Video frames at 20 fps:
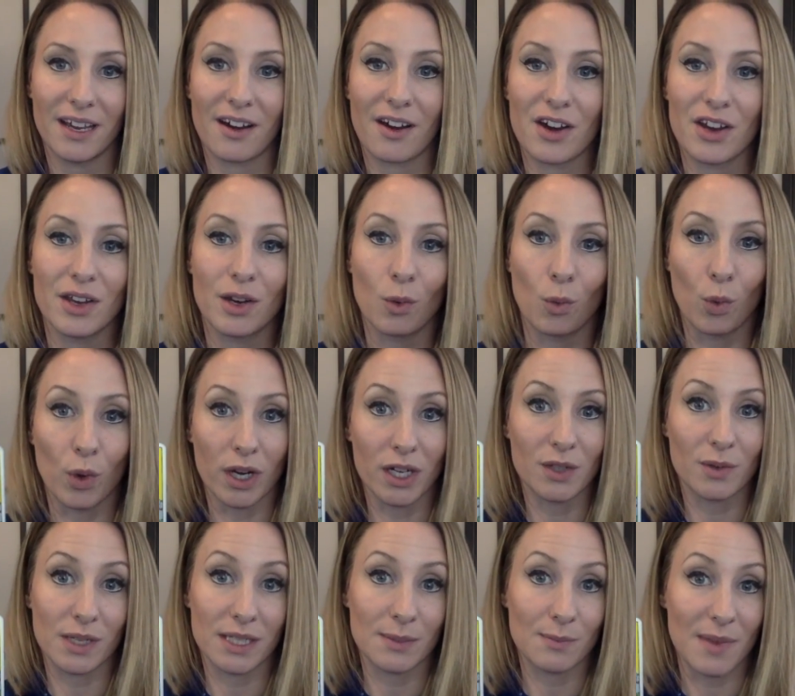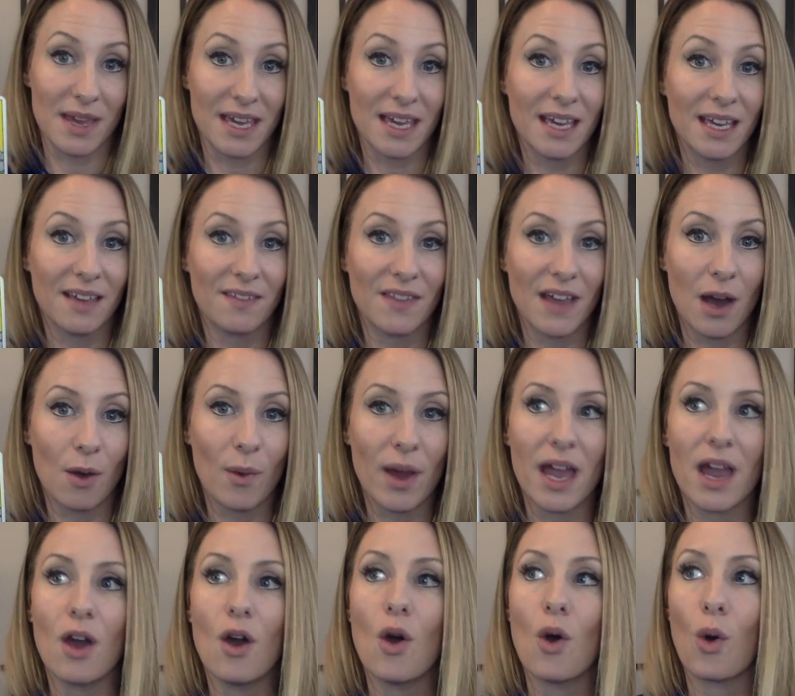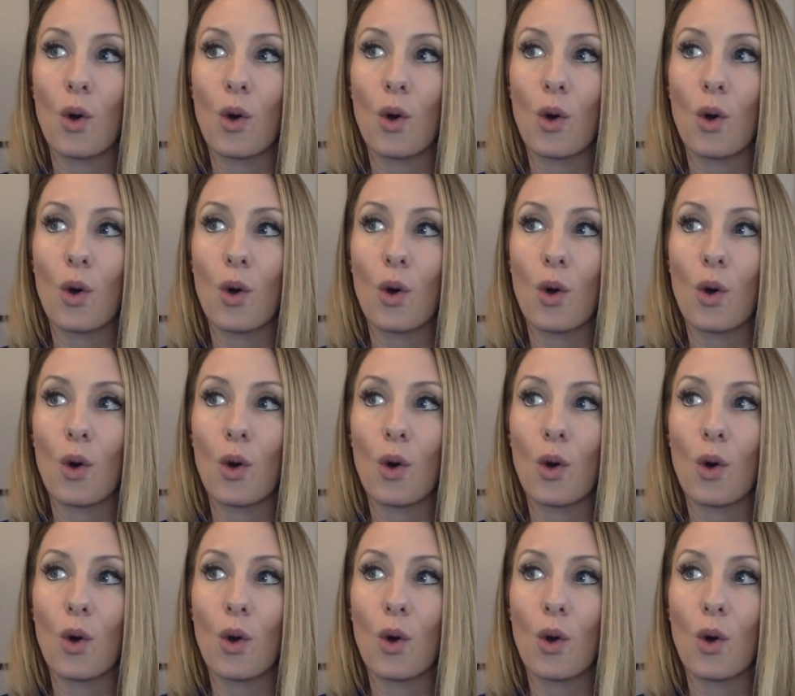and are you going to work towards making it that way